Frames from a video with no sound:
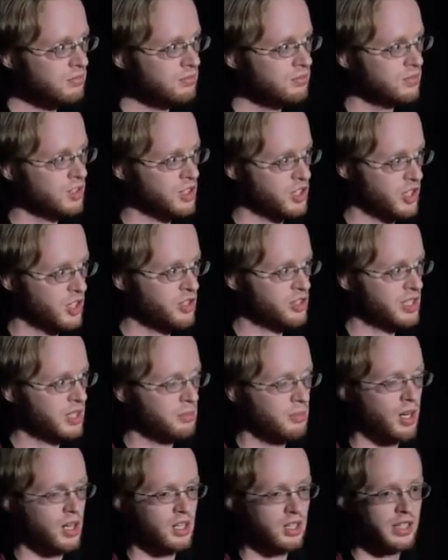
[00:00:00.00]
there's acoustic
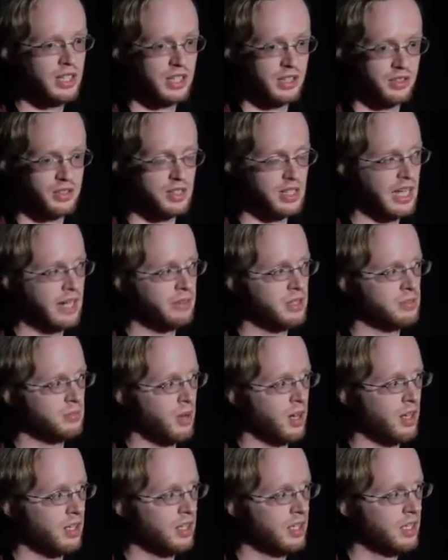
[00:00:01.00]
modeling, and there's language
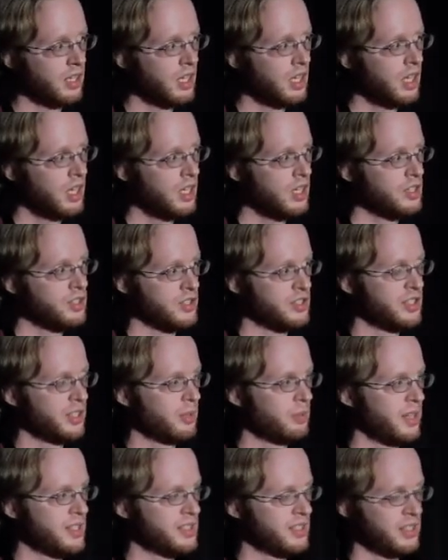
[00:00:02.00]
modeling. So the signal
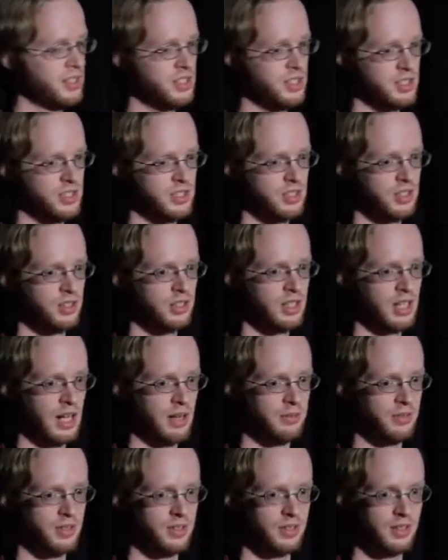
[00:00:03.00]
processing is just you
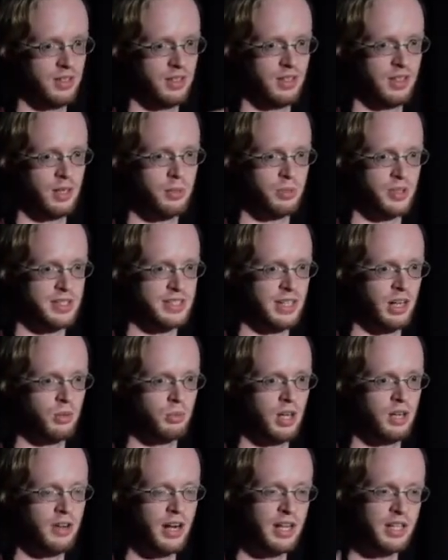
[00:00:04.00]
have an input sound
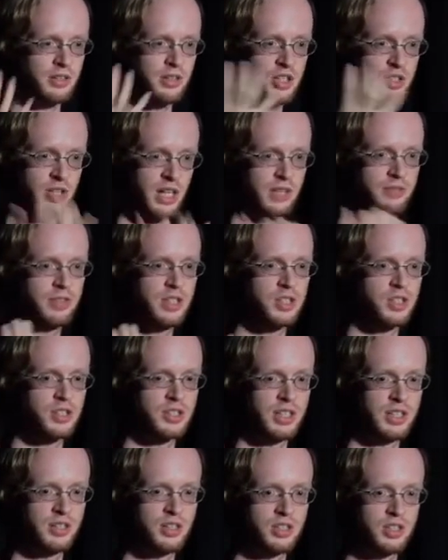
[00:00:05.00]
wave. How do you extract features
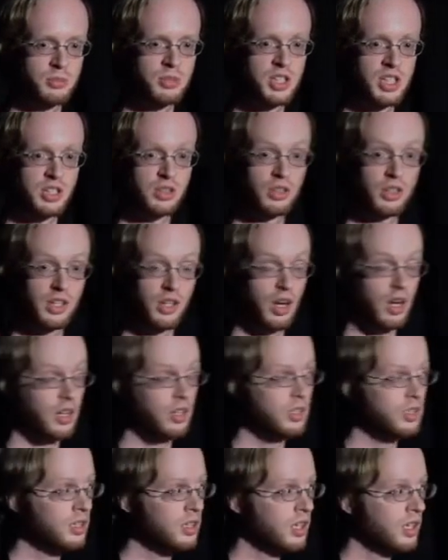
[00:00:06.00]
that you can do machine learning on?
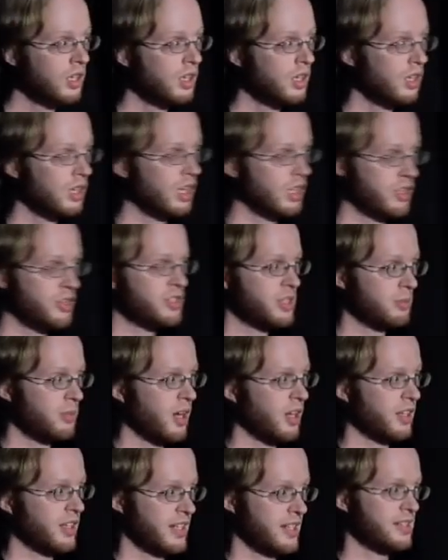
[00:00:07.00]
Acoustic
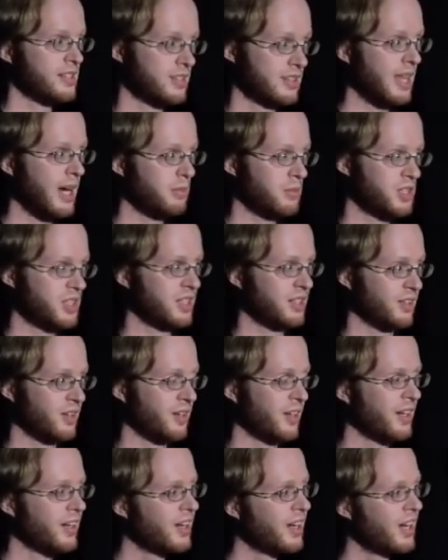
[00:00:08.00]
modeling is that machine
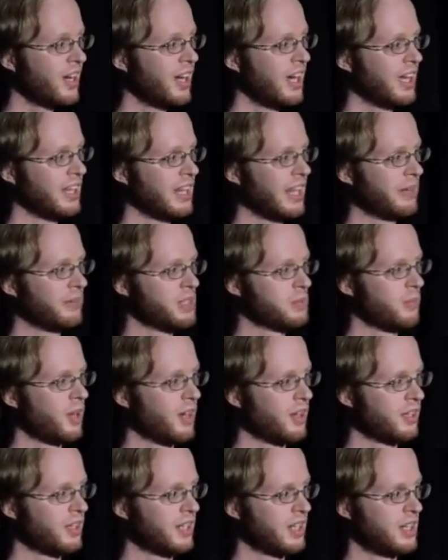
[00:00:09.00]
learning. And language
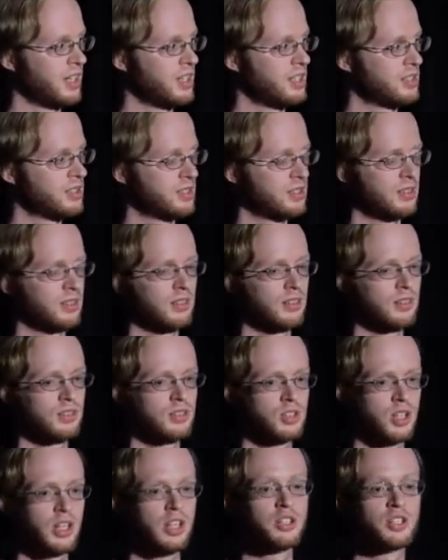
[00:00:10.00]
modeling is
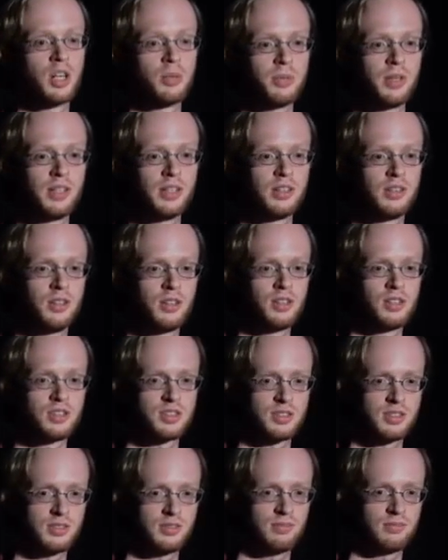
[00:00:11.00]
trying to interpret
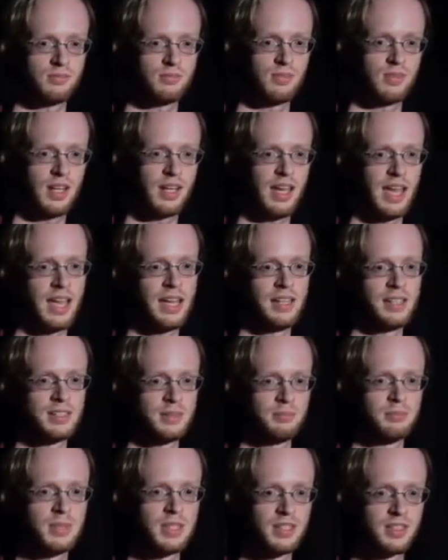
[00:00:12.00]
those A's
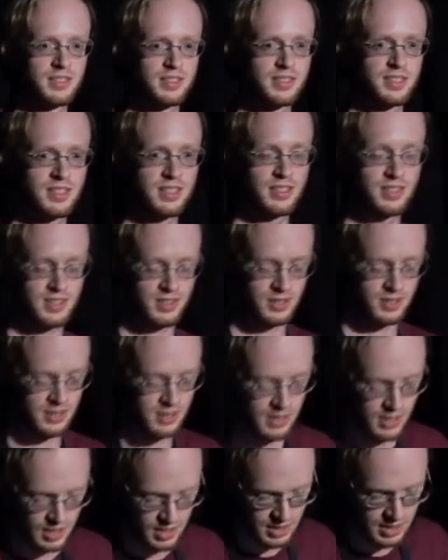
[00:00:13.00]
and B's and C's to
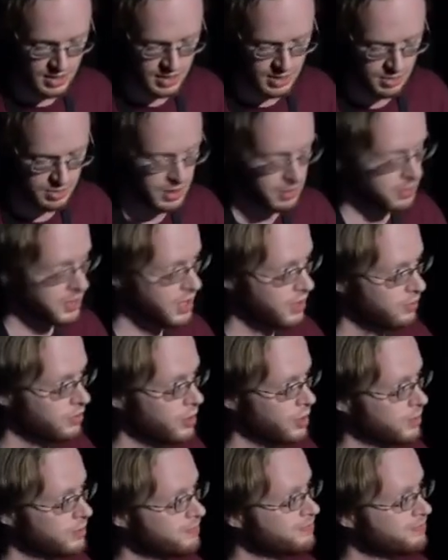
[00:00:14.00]
something meaningful.